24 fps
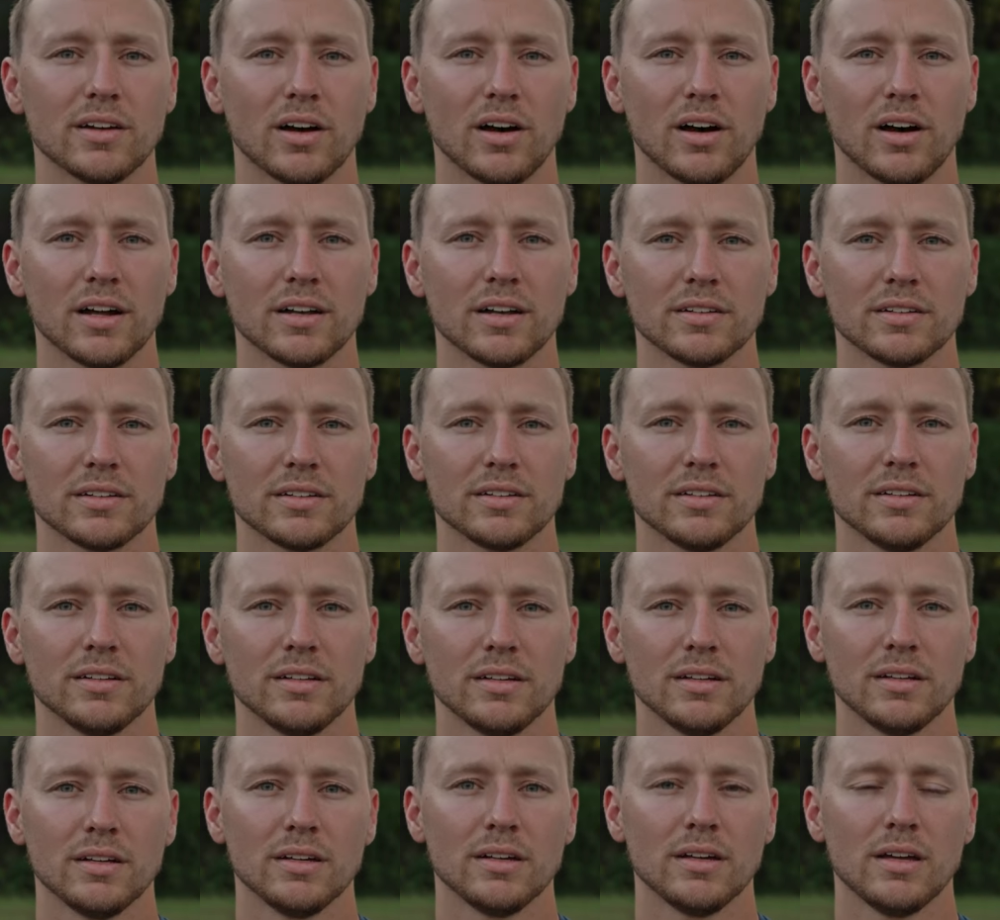dot.
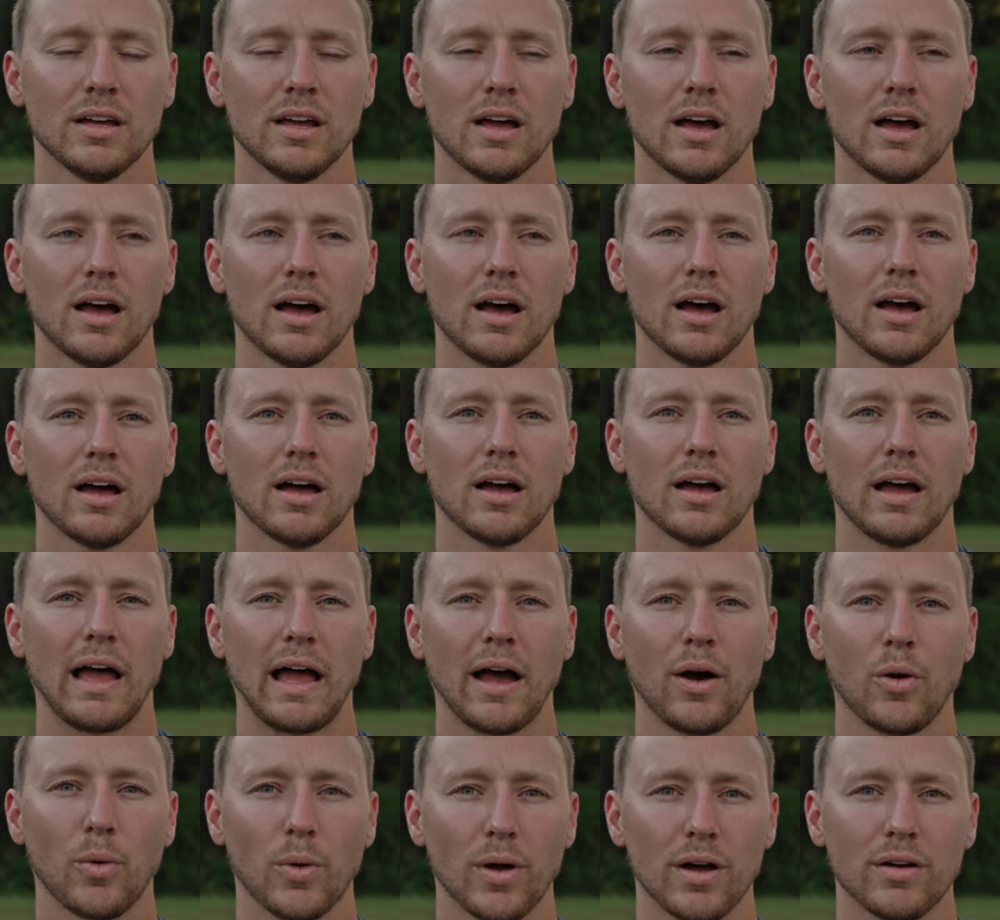
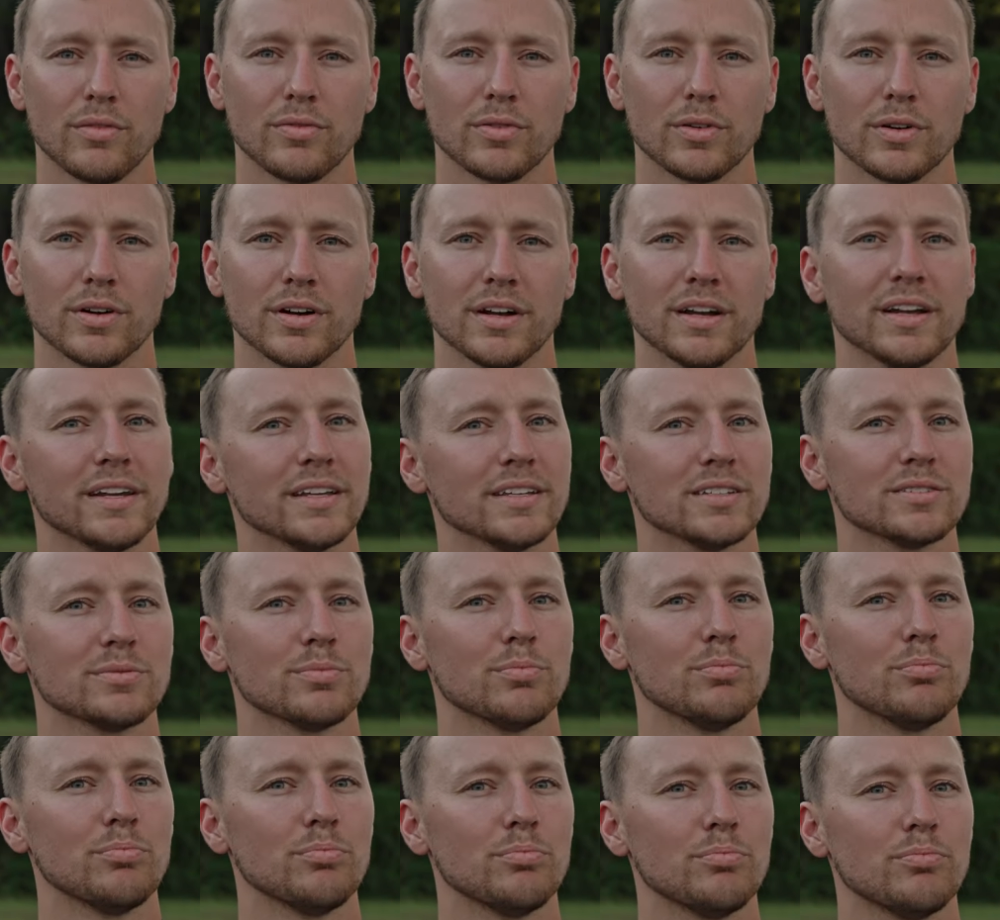However, it is
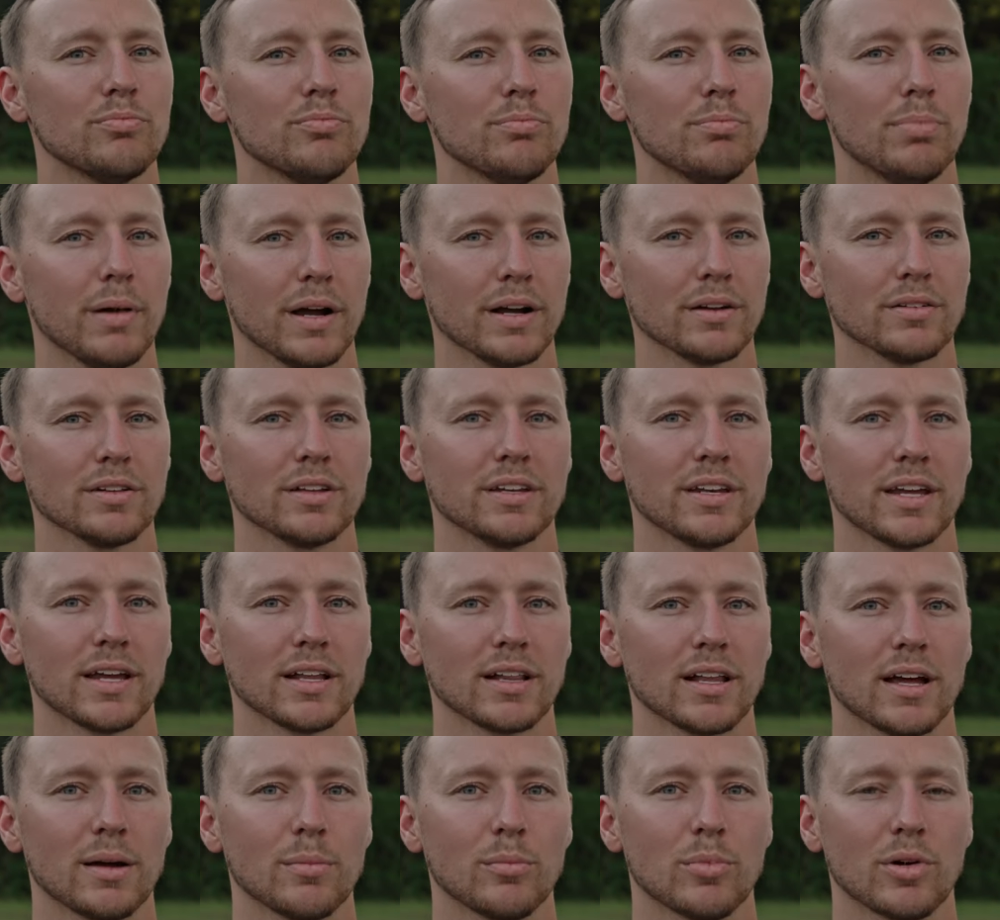barely
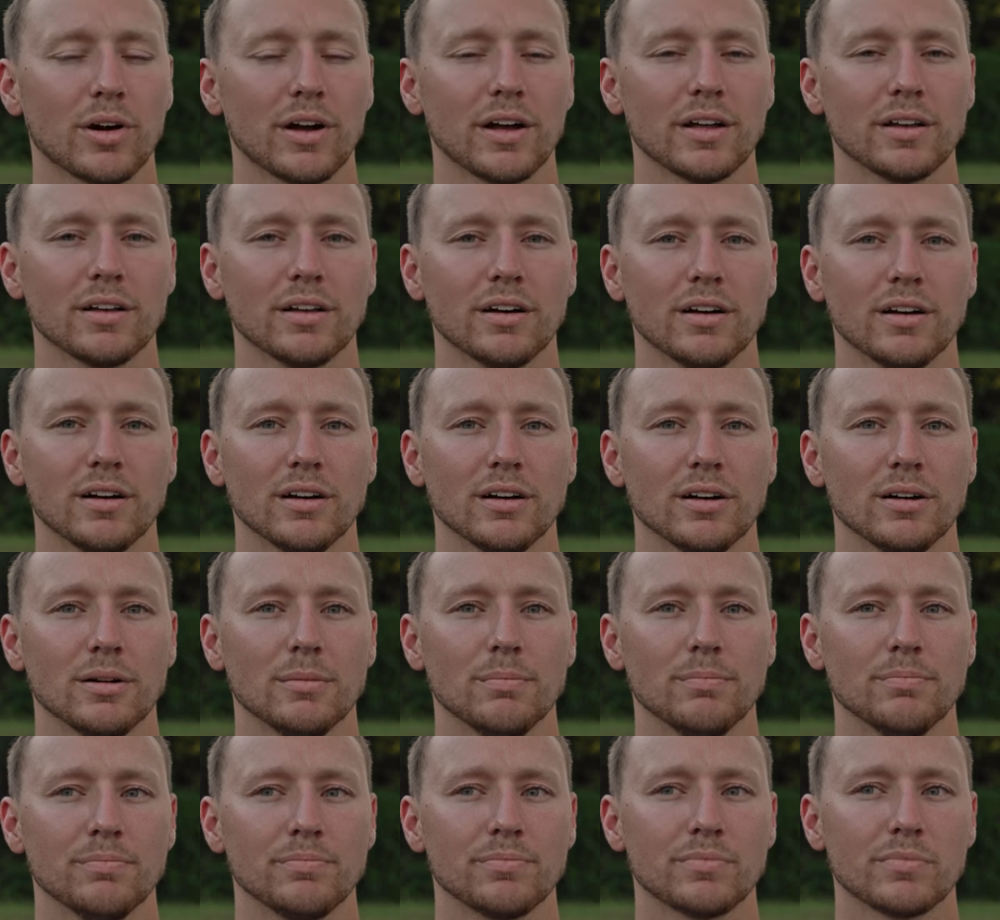daylight bright. Uh,
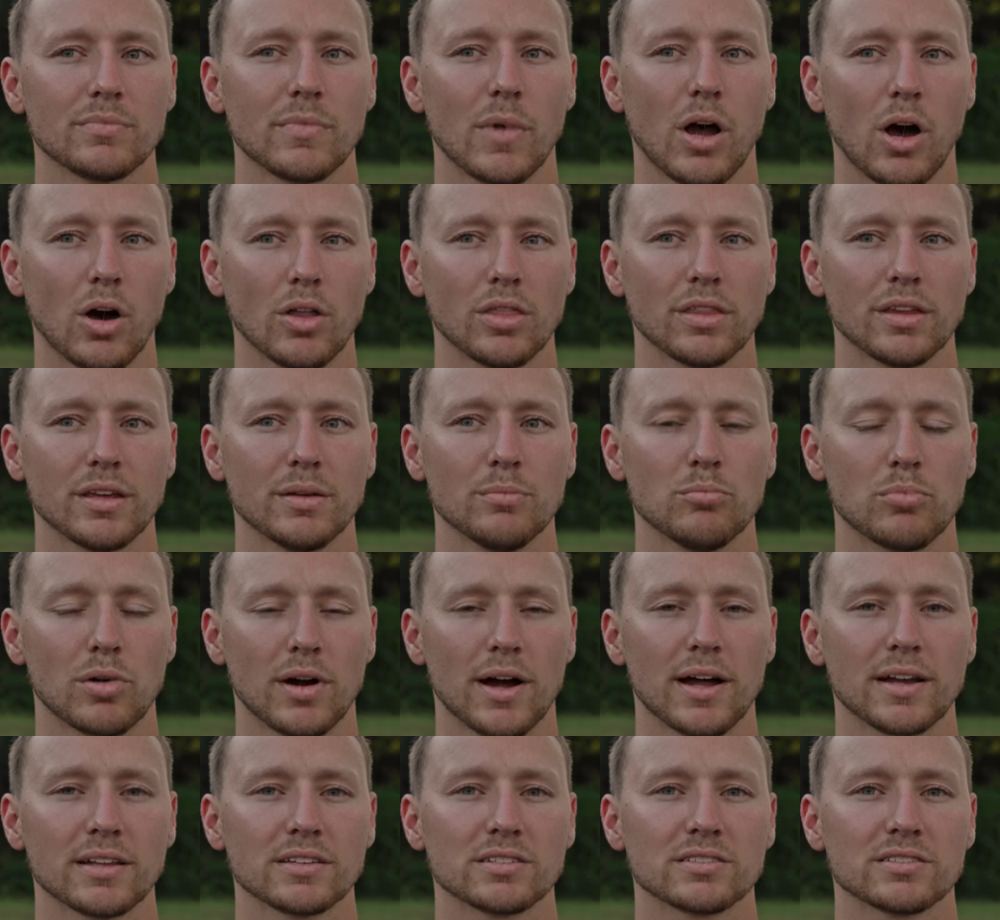on the
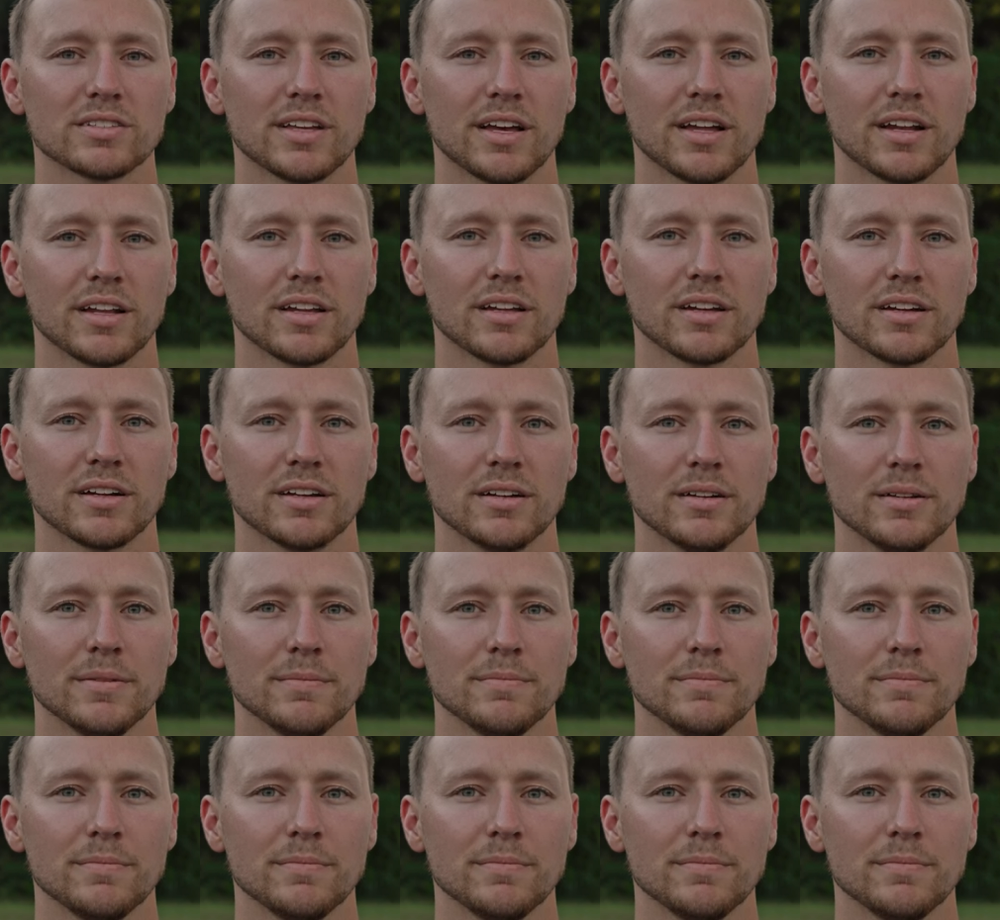brightest setting,